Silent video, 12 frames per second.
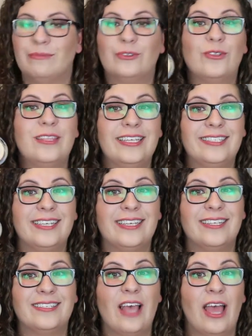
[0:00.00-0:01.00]
So this
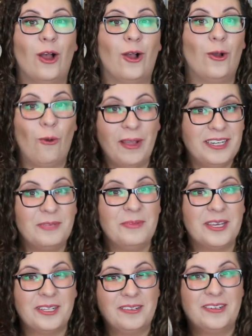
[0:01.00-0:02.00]
is going to
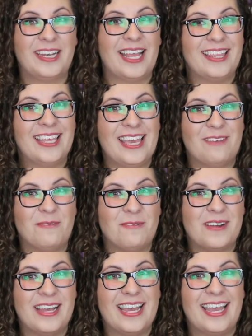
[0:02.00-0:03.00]
be included in the
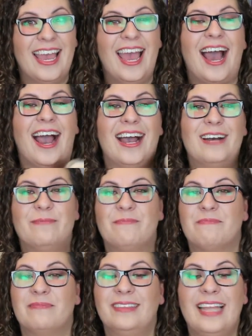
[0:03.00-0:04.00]
giveaway.
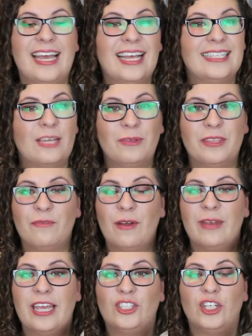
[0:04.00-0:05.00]
Like I said with the
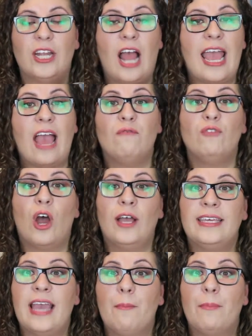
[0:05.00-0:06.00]
foundation, I have
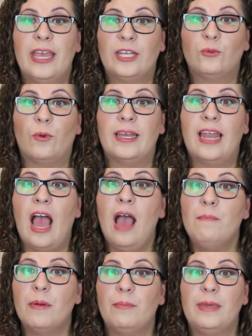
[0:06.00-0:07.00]
not yet picked one
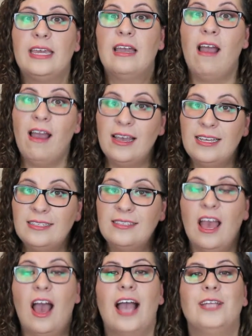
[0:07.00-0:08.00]
up
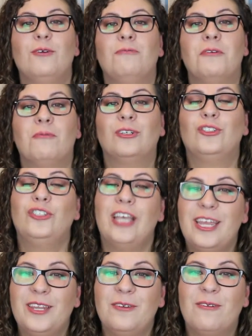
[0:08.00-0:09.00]
because I don't know what
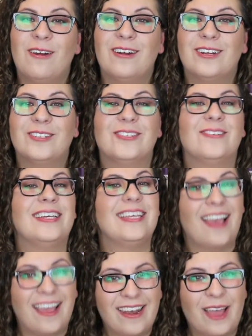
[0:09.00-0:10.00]
shade you are. So
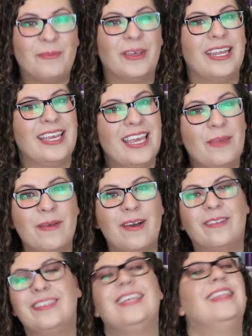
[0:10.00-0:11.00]
again, I'm gonna
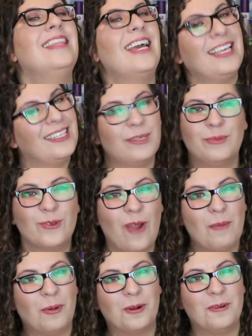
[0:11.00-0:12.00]
email the lucky
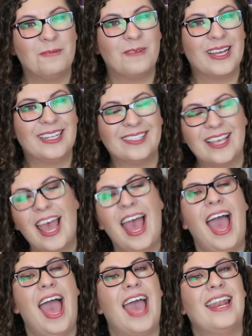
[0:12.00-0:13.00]
subscriber who wins
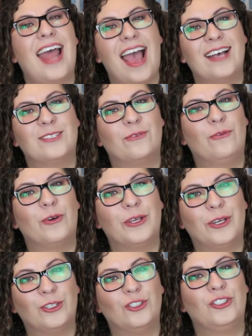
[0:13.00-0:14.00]
and ask for
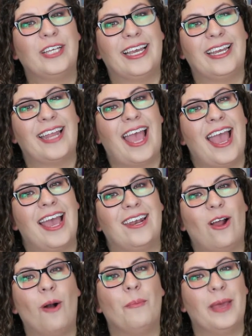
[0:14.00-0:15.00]
your shade
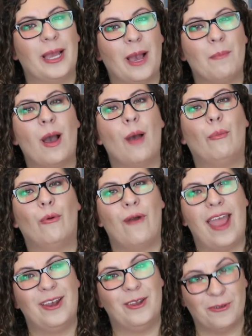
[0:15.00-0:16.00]
and I'll pick up a
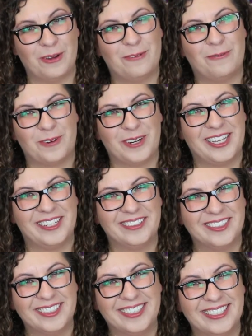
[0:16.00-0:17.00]
brand new one for
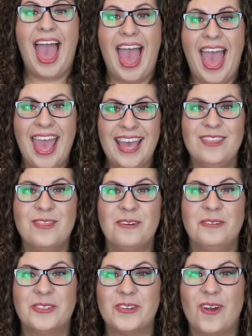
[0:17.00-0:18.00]
you. And
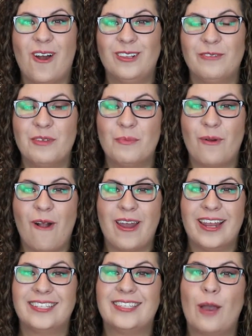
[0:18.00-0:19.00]
those are all of the
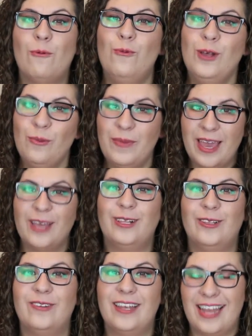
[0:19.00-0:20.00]
products that will be
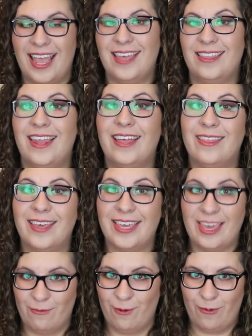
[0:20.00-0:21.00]
included in the
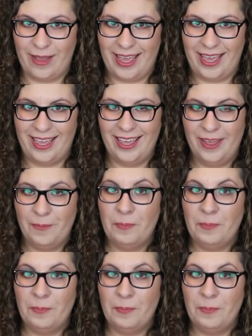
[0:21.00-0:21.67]
giveaway.